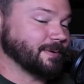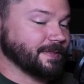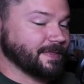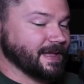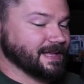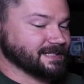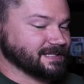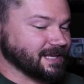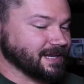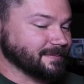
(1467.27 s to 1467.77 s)
But
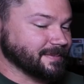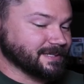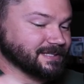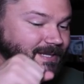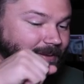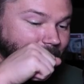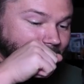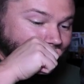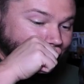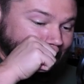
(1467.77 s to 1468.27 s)
that's going to be
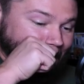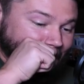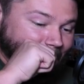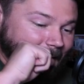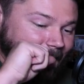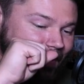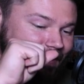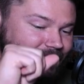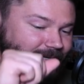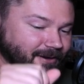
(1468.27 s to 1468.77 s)
something
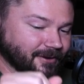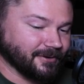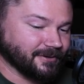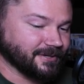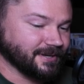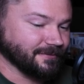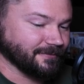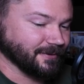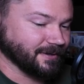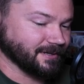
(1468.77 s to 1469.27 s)
that,
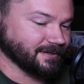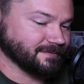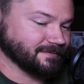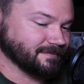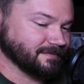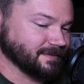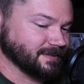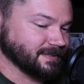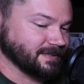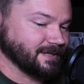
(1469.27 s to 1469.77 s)
different
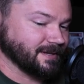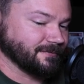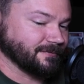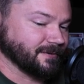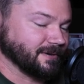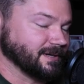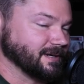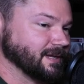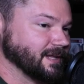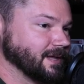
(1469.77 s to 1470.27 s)

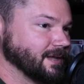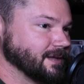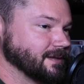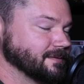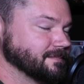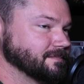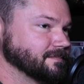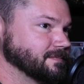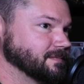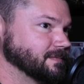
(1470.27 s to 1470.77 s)

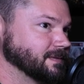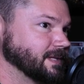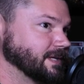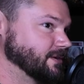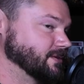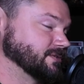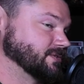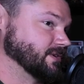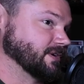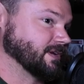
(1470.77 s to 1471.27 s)

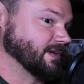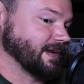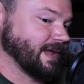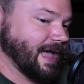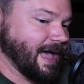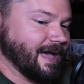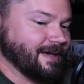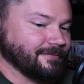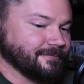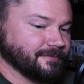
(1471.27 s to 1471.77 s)
leaders are going to
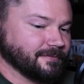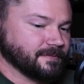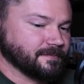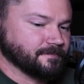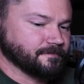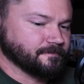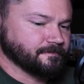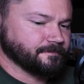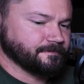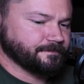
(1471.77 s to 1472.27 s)
have.
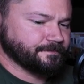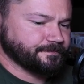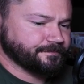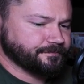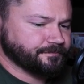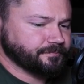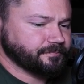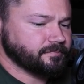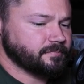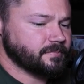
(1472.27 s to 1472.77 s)

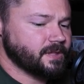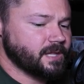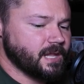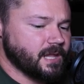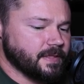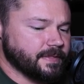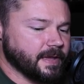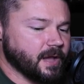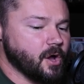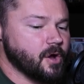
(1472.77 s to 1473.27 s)

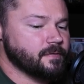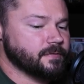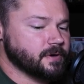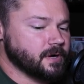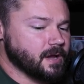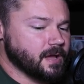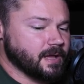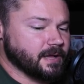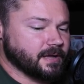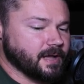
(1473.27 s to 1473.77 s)
They go over
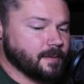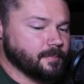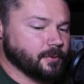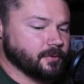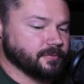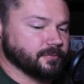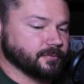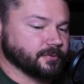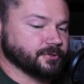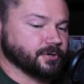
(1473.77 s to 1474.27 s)
a couple
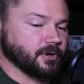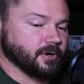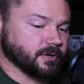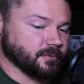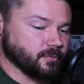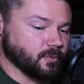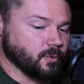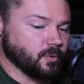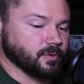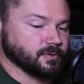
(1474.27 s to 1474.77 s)
of the
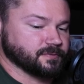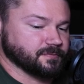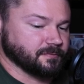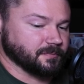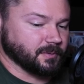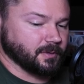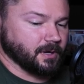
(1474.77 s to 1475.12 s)
returning rules from